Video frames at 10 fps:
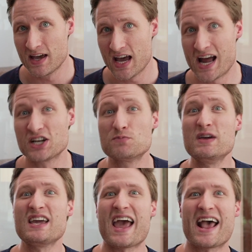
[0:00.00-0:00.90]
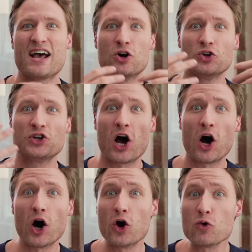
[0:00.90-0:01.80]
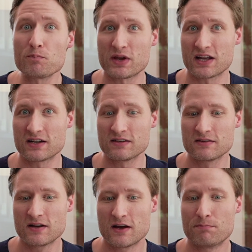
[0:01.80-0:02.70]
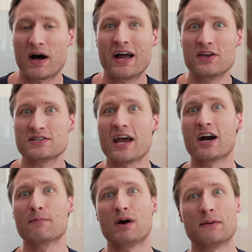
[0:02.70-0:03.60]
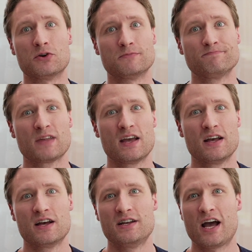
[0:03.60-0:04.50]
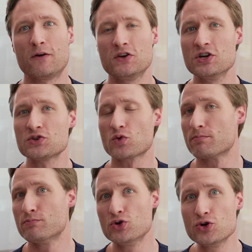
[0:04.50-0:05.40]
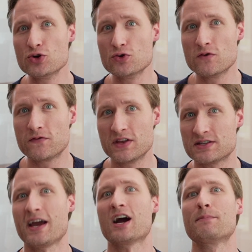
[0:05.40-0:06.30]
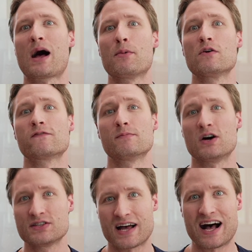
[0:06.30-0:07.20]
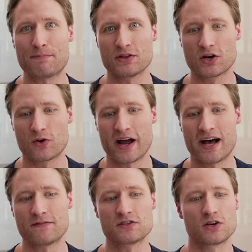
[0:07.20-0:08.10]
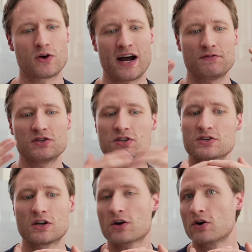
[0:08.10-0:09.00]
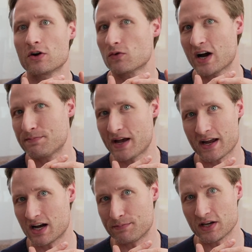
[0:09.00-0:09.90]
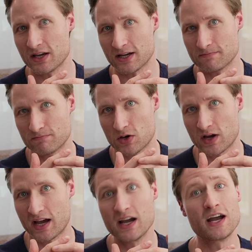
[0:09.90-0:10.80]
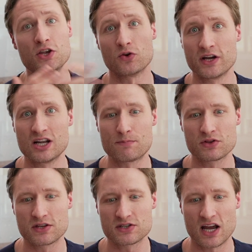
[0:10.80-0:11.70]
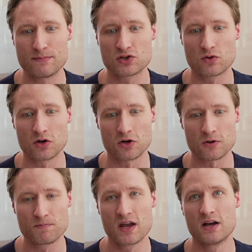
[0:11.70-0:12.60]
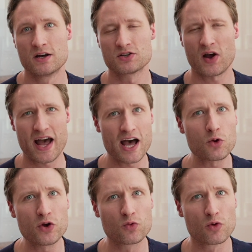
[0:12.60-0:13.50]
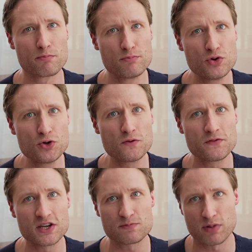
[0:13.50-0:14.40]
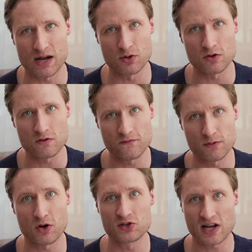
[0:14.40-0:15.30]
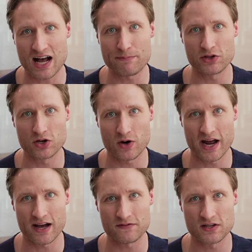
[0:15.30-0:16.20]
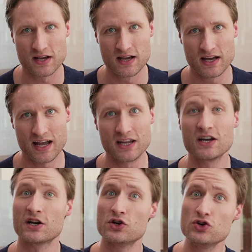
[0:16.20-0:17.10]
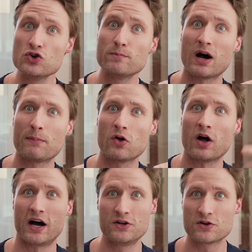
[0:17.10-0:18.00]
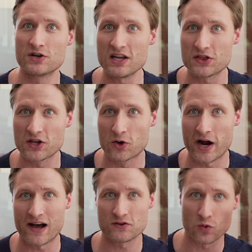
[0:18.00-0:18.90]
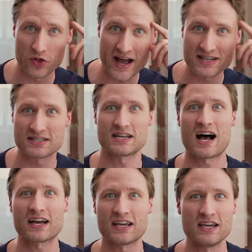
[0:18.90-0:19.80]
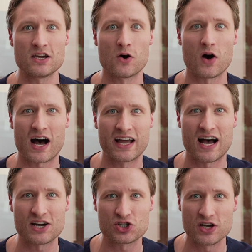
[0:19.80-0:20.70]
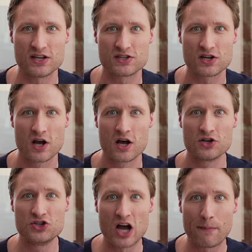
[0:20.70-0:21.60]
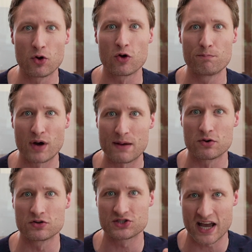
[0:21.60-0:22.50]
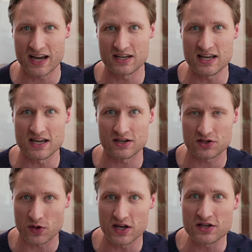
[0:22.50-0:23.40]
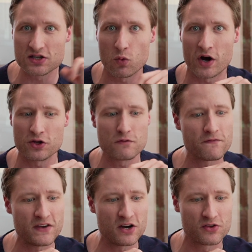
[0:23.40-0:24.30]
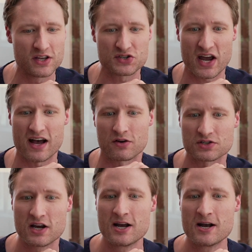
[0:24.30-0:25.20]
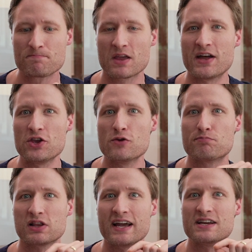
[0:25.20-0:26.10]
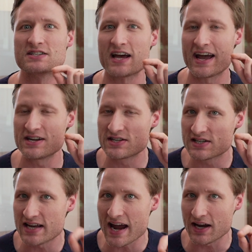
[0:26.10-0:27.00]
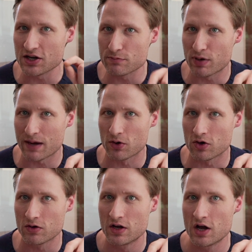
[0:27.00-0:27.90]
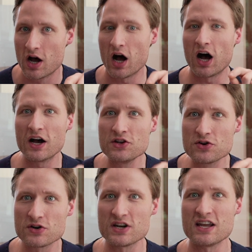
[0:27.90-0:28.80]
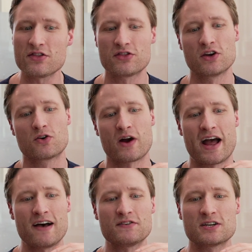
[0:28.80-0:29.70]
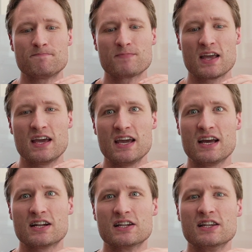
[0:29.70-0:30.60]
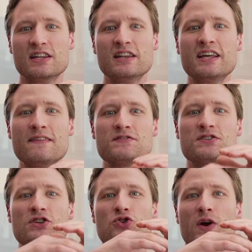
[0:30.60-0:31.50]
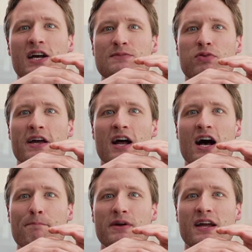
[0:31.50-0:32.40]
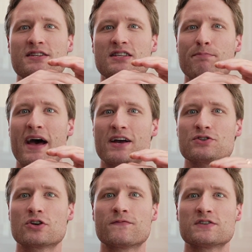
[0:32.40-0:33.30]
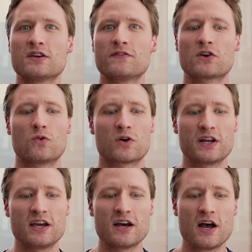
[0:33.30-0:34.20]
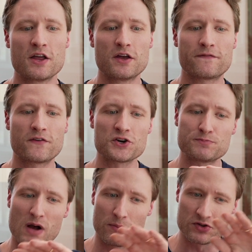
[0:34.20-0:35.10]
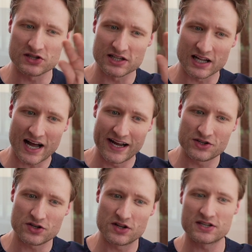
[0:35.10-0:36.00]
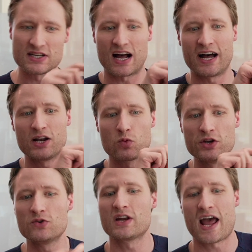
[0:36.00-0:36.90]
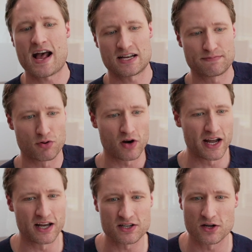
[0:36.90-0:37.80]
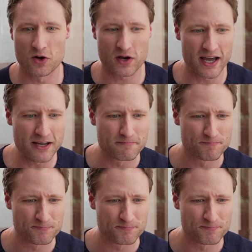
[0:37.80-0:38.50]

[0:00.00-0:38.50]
and it's being held open by this air bubble. Now, if you just remove this air bubble from on top of the graft, the graft is just going to curl right back up again, okay? And you'll end up with the same scroll. So how do we remove this bubble from on top of the graft and get a new bubble underneath the graft. Well, that's Takahiko Hayashi's double bubble technique. So he's the one who figured this out, that you place a second bubble underneath the graft. It lifts the transplant up against the back surface of the cornea. The first bubble slides to the side where you can aspirate it, okay?